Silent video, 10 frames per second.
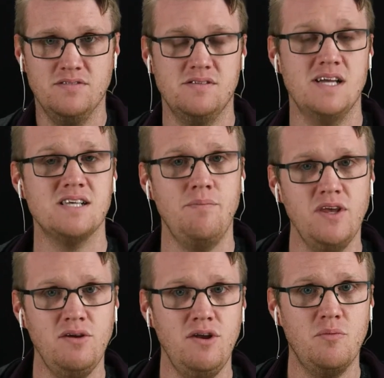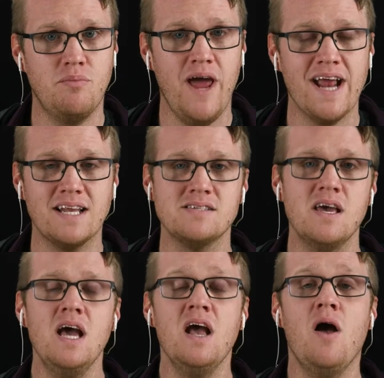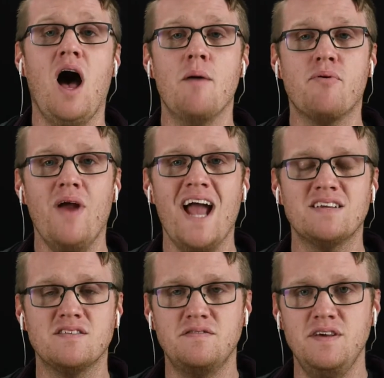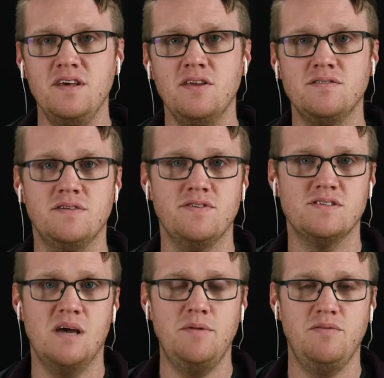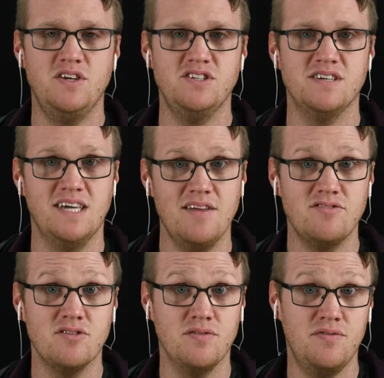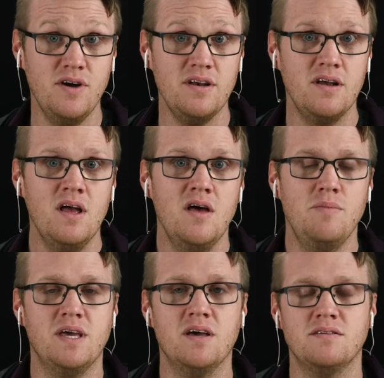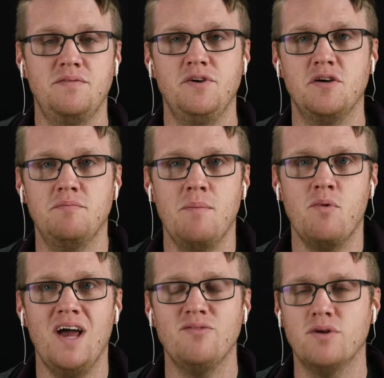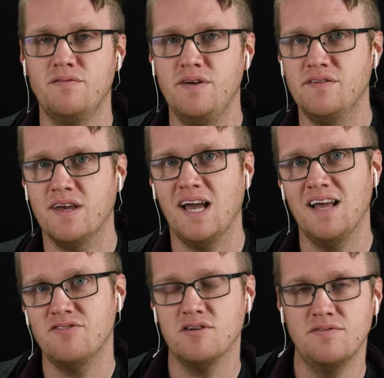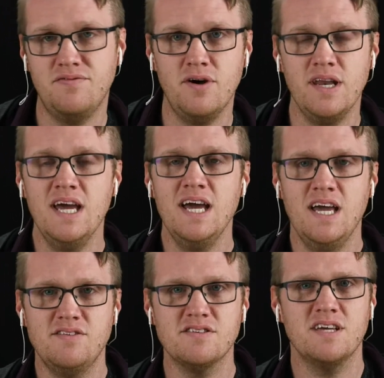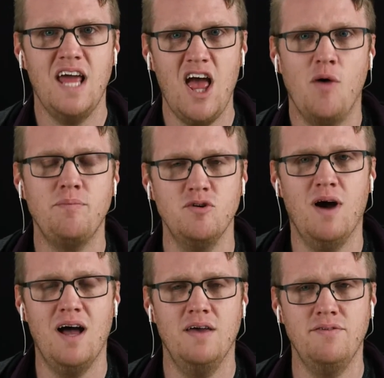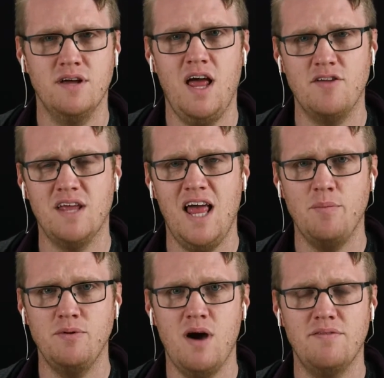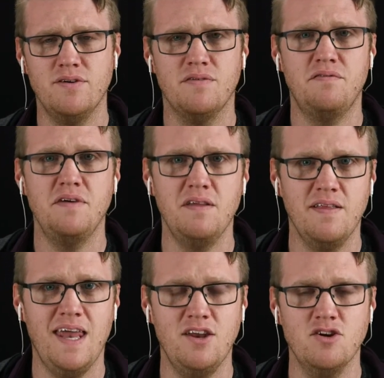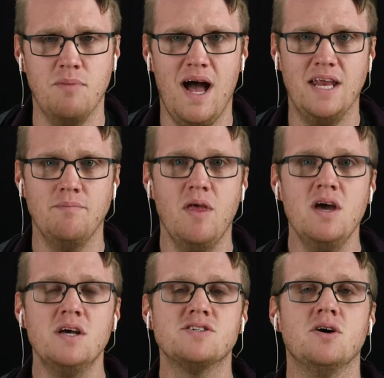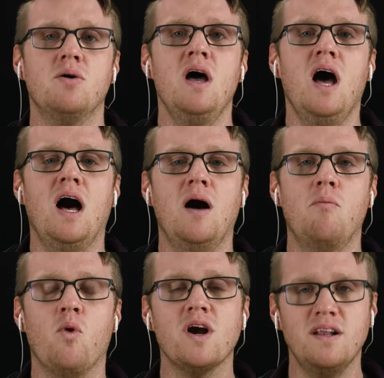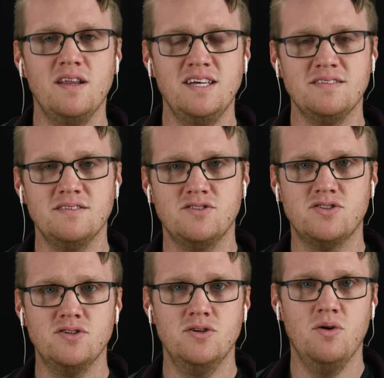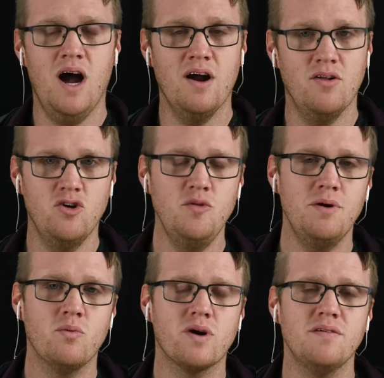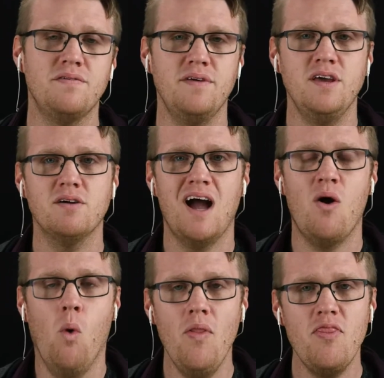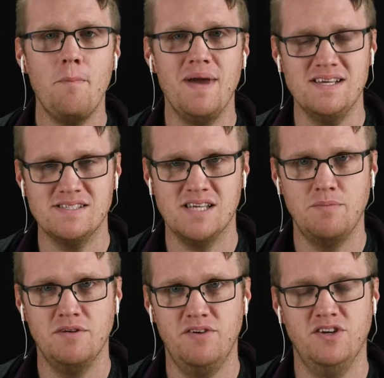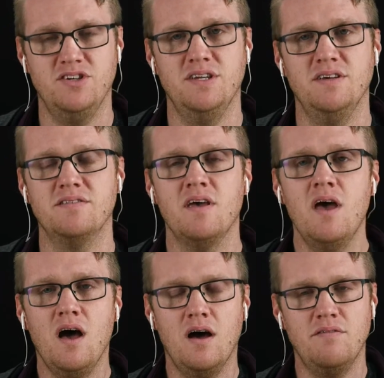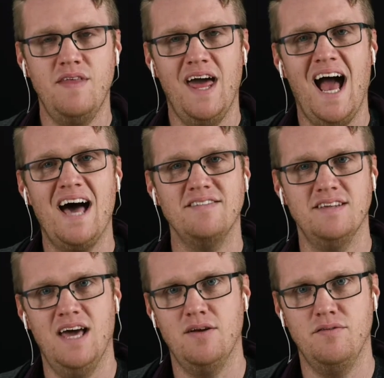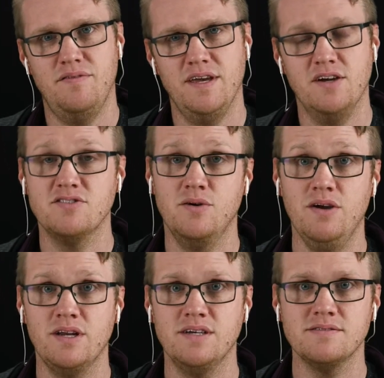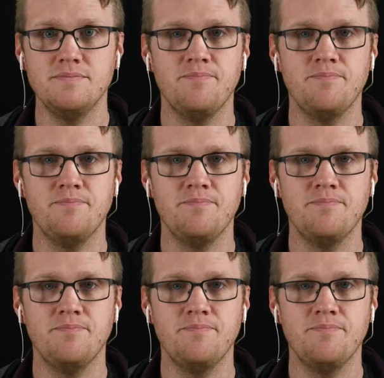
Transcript: So that's something you need to practice. Practice feeling those different subdivisions against your foot, because if you can memorize what it feels like against your foot, it's just going to help you out. It's going to help you out if you're feeling that in your body. So we're going to listen to our loop, and we're going to figure out what the bass subdivision is of that ostinato figure. So here it is.